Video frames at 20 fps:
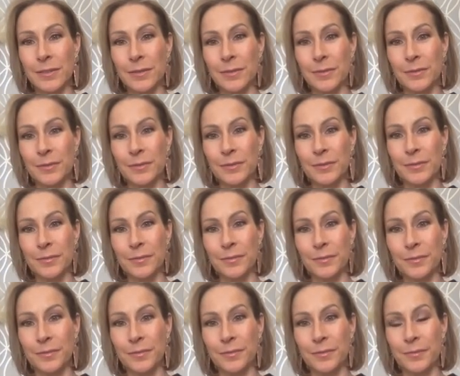
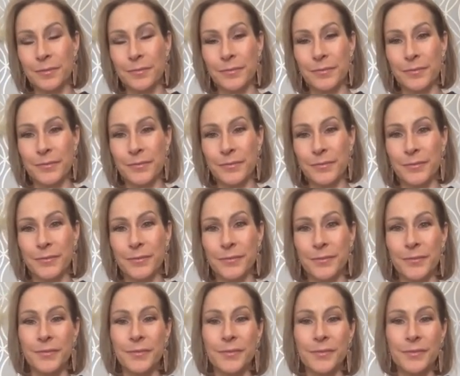
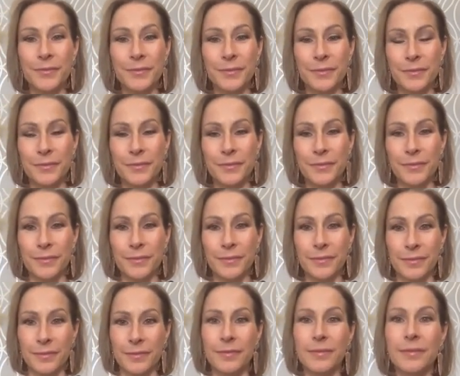
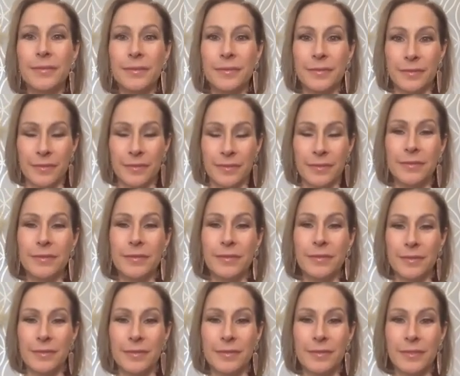
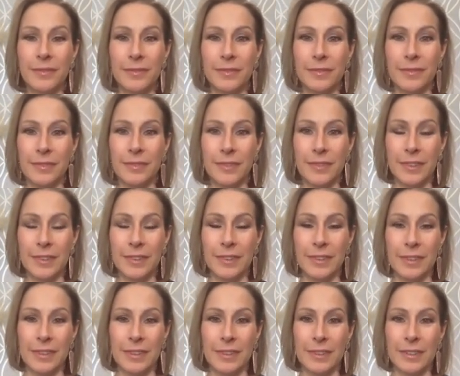
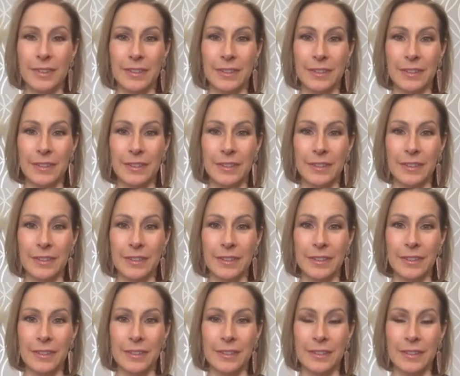
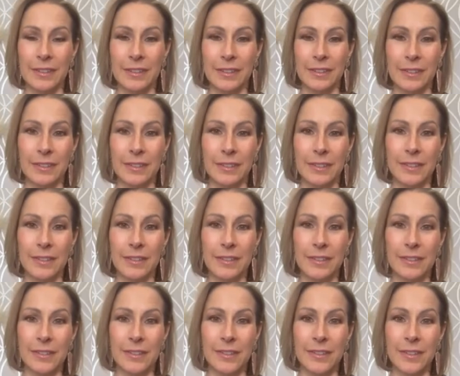
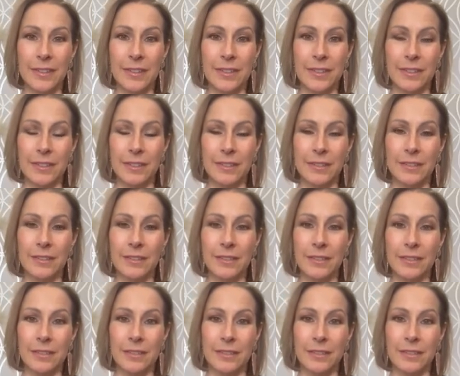(silent)